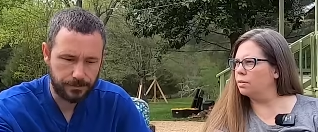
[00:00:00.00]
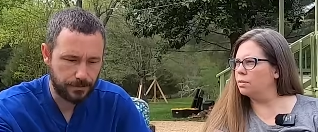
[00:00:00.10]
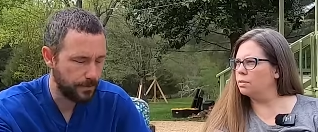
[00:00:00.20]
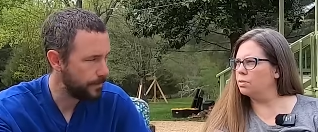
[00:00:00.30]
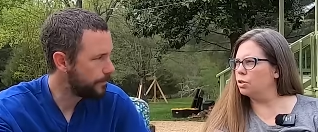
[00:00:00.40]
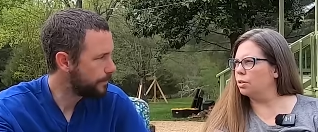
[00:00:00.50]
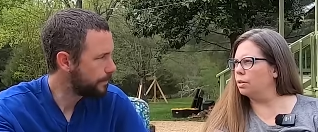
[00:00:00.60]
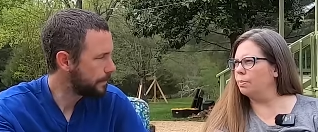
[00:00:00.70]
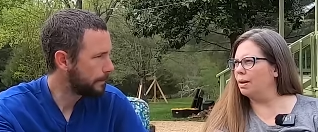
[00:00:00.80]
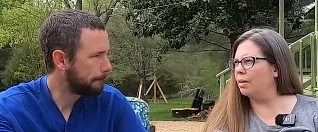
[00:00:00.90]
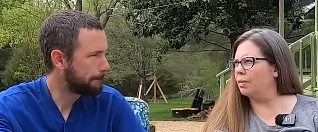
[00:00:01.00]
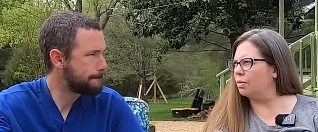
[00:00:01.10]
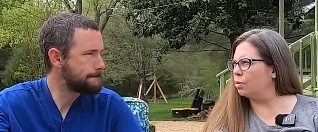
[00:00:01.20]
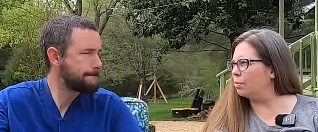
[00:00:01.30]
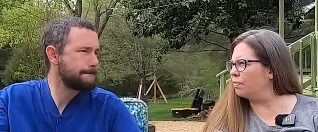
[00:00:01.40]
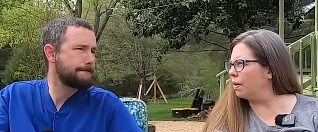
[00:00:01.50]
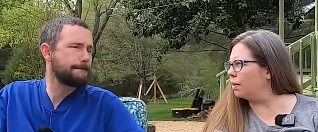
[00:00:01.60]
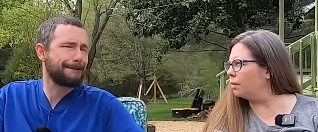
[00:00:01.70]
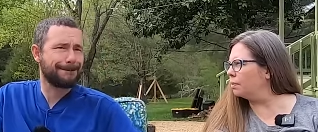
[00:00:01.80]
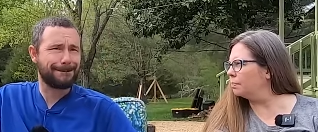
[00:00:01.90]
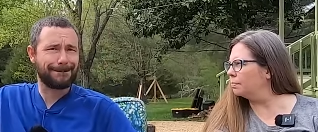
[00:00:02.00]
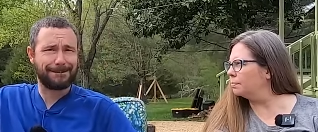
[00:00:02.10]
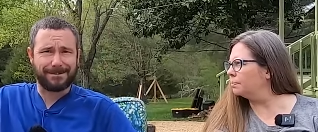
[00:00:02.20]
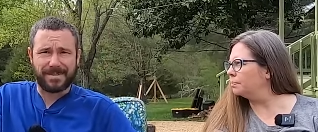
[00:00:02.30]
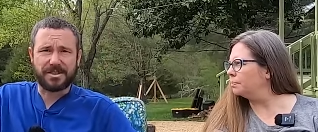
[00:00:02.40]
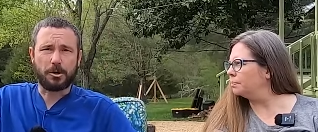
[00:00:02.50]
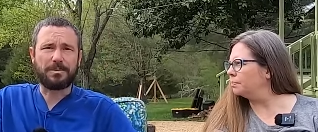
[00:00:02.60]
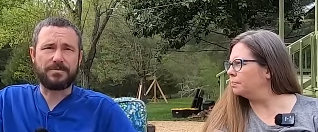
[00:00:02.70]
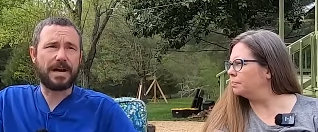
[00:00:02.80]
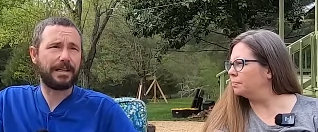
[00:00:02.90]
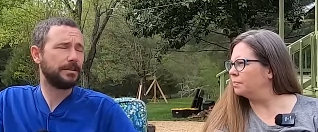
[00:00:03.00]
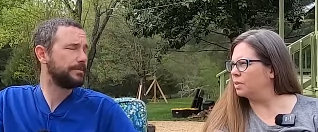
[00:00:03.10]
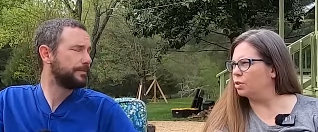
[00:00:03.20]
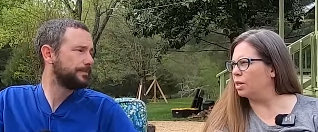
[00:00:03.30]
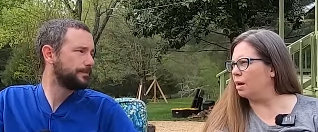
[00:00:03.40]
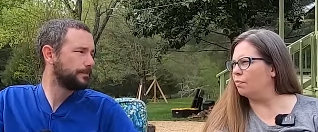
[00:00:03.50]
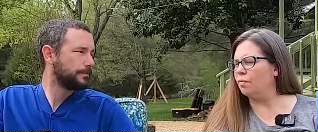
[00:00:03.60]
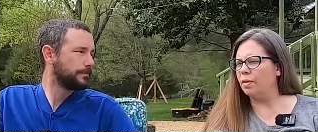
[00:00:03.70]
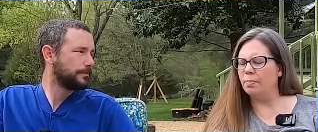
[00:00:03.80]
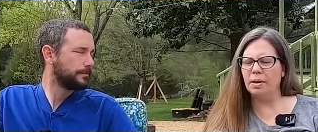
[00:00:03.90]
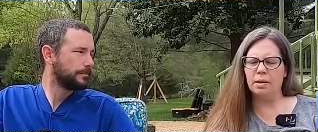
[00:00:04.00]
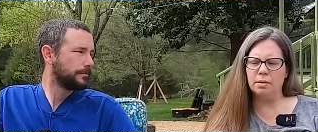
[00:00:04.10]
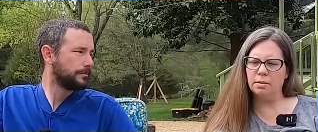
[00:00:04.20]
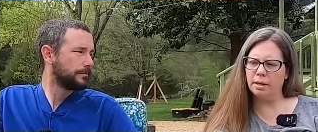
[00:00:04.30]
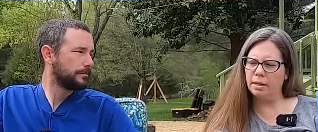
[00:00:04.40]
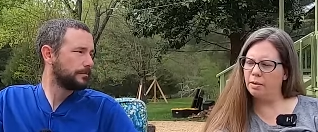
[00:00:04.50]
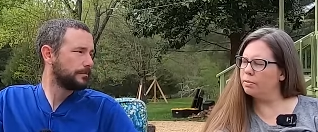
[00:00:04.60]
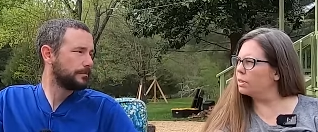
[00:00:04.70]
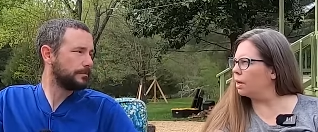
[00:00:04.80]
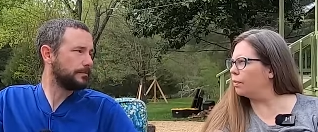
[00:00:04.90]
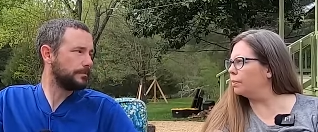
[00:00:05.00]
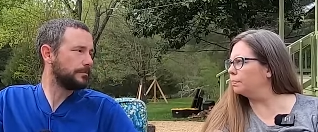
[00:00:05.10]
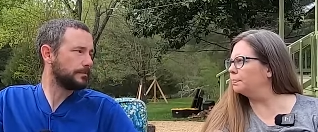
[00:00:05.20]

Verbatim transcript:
Speaker 1: gets chilly, but I think they'll be fine.
Speaker 2: They'll be fine.
Speaker 1: There's enough of them. They can lay down together.